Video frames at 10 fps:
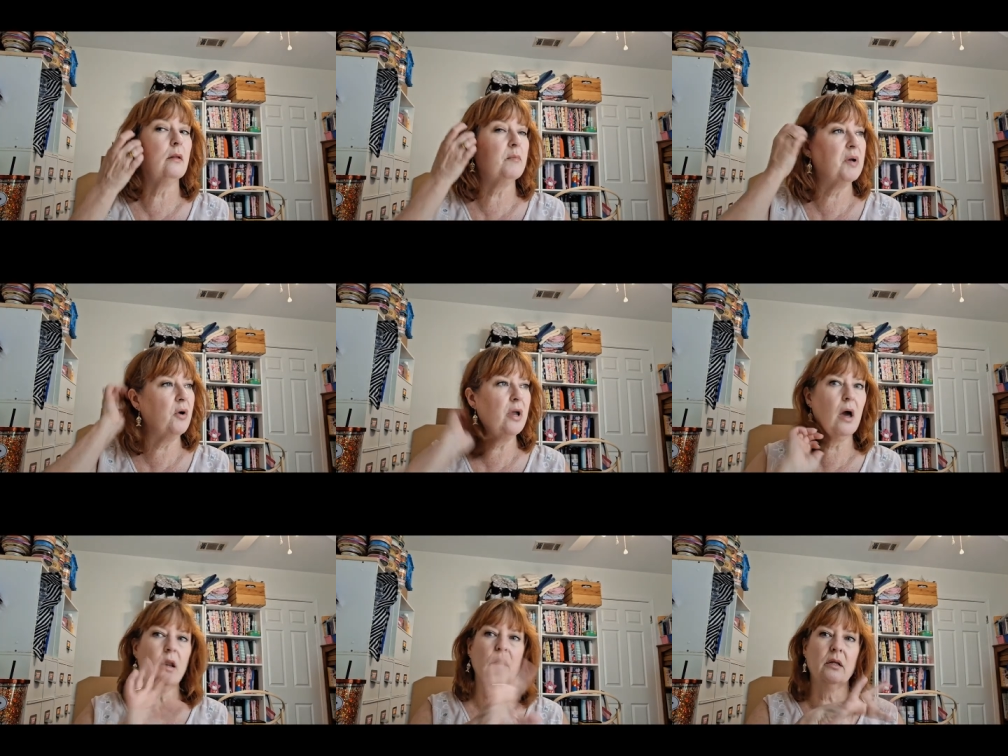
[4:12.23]

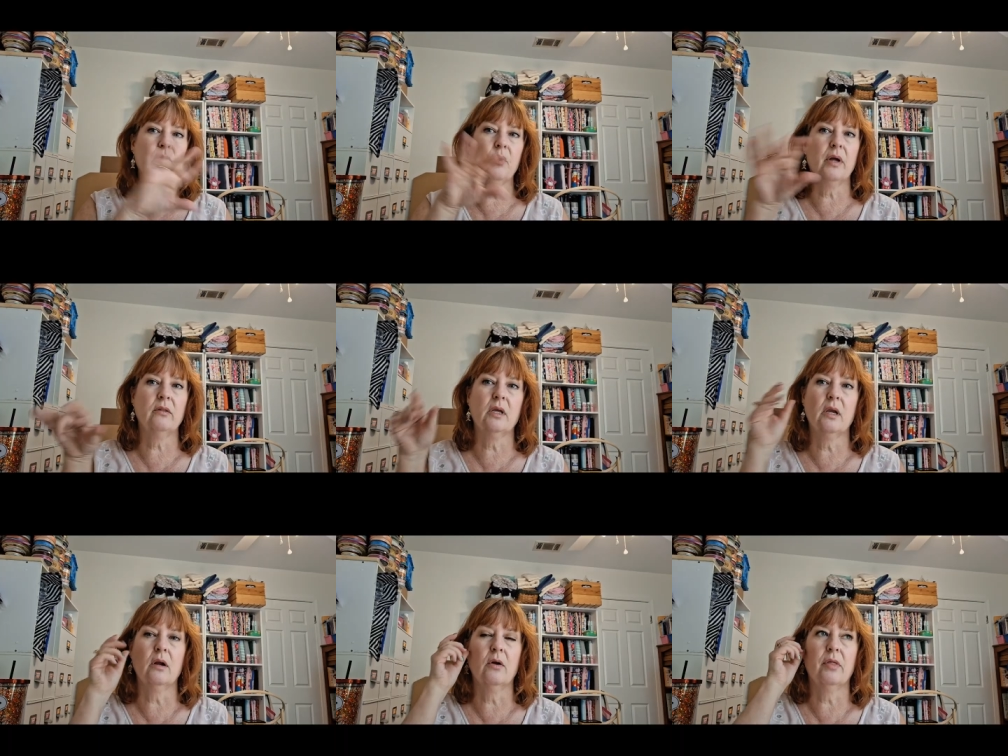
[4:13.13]
periodically throughout the
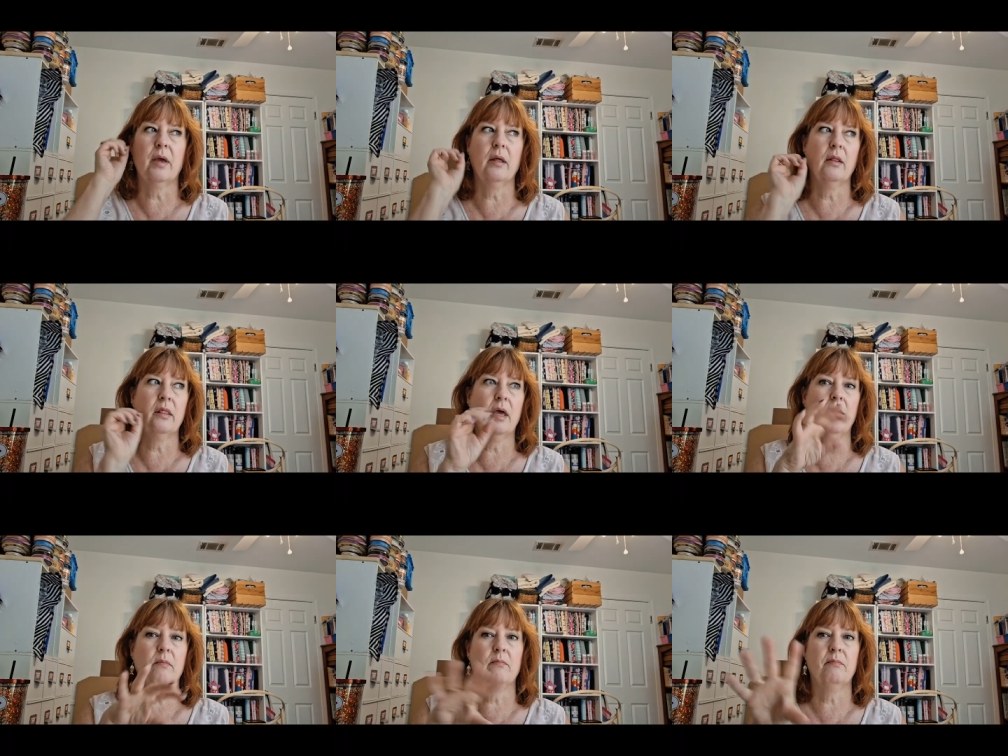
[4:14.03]
year they